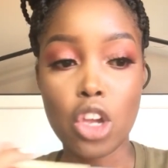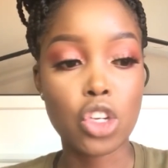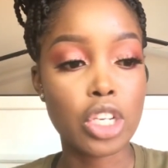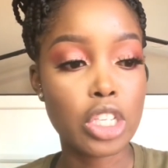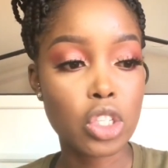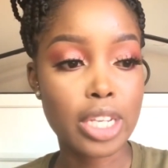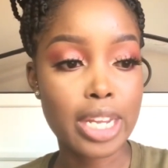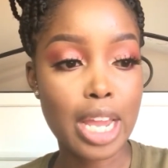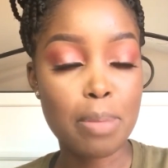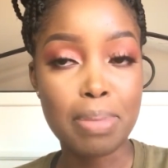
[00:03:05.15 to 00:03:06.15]
You need to get
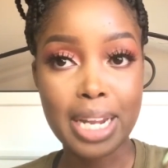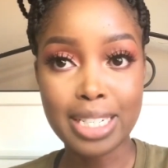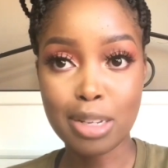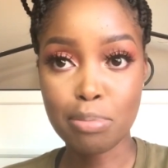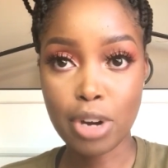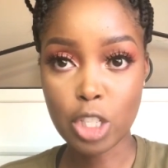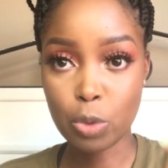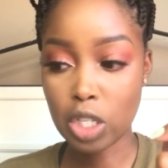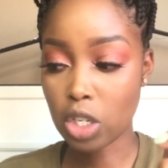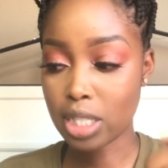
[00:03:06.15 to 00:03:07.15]
a blending brush
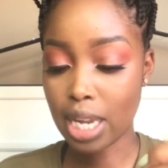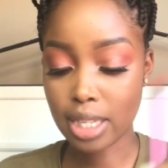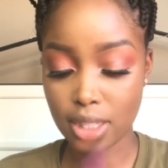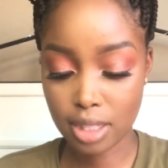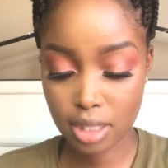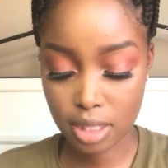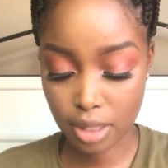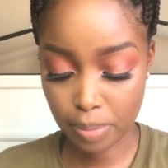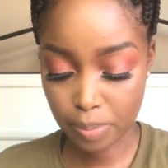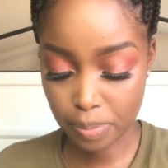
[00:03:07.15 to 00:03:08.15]
which looks like this
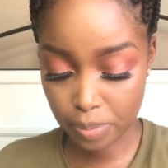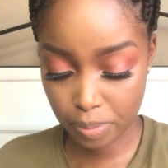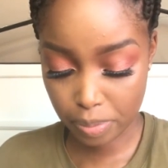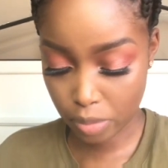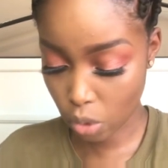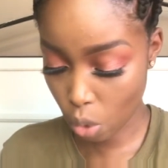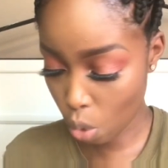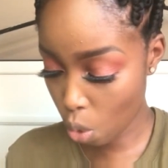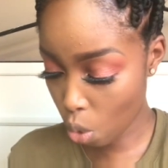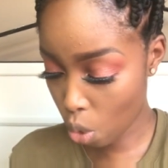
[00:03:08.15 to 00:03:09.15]

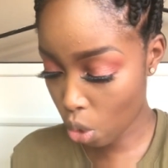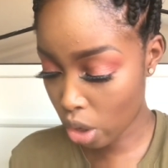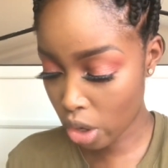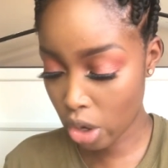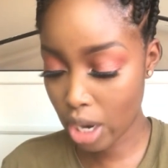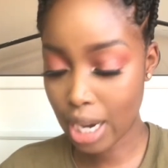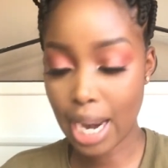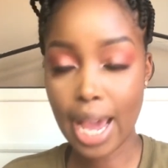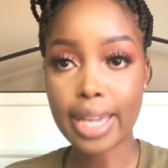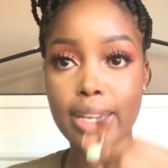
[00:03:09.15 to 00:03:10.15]
or
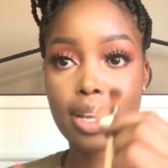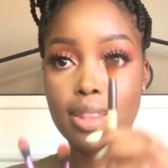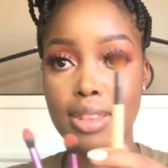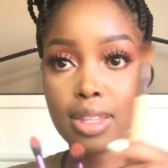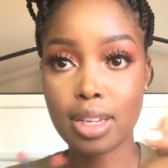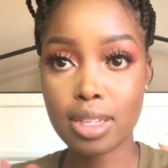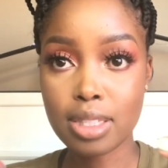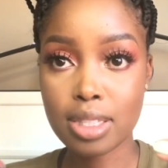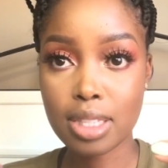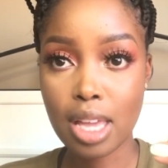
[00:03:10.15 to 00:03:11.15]
like
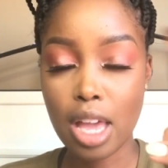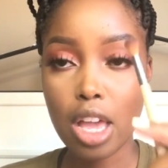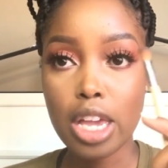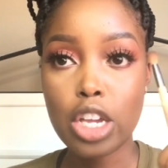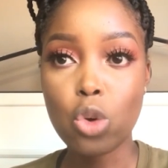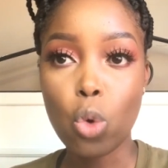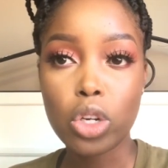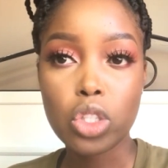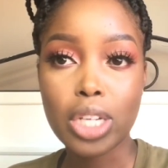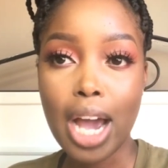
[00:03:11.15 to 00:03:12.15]
this in order
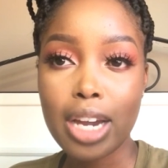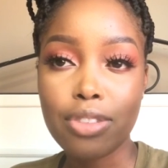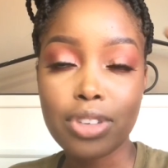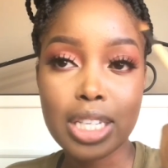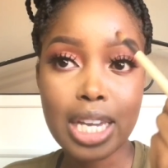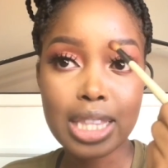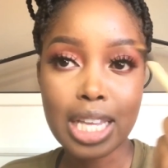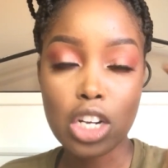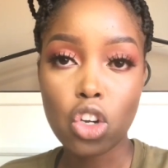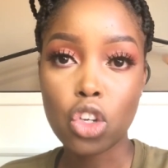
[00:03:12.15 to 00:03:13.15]
to kind of get
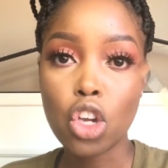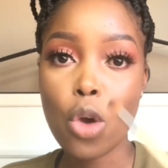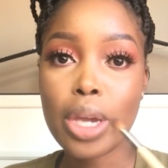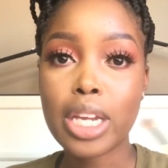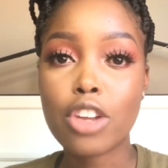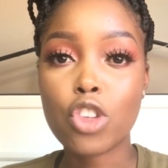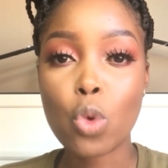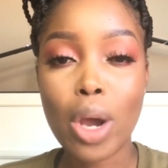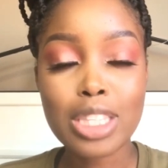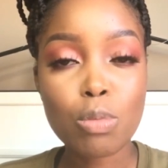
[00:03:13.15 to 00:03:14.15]
that look going. And if you
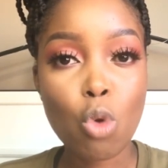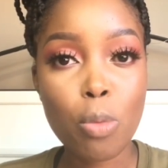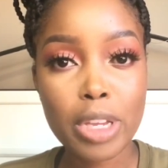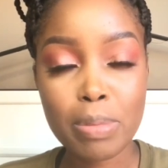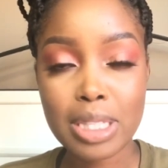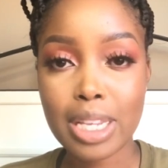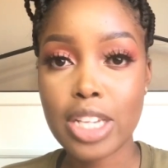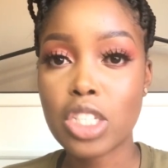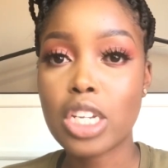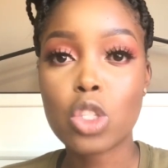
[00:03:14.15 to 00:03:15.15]
want more
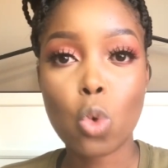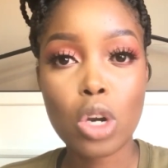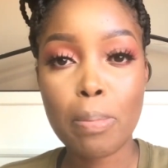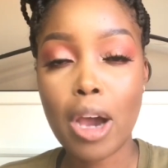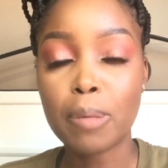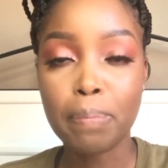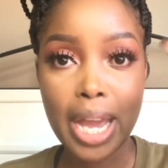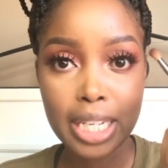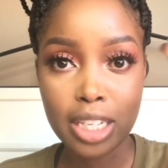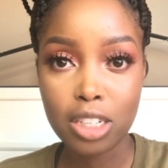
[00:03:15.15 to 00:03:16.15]
pigmentation, it's all about
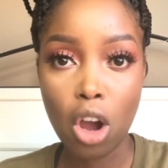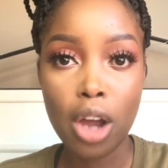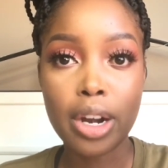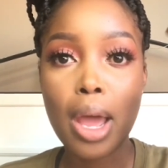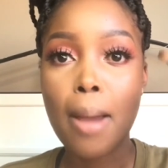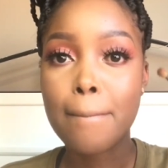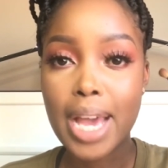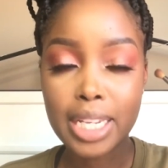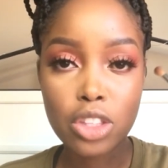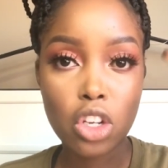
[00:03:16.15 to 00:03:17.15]
packing it on,
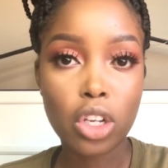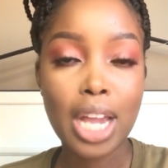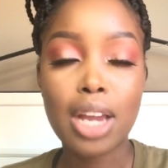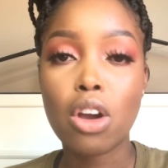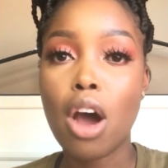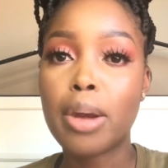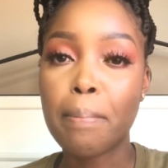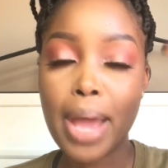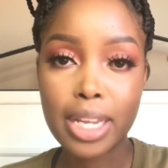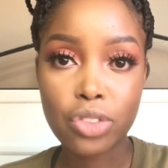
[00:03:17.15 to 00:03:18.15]
packing the look color on,
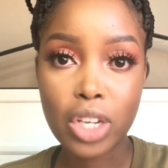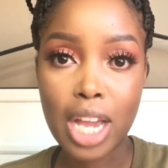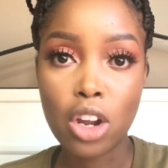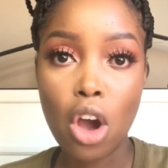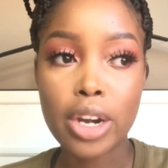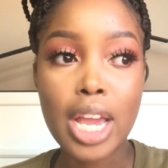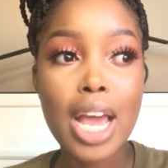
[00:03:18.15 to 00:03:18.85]
packing the color on.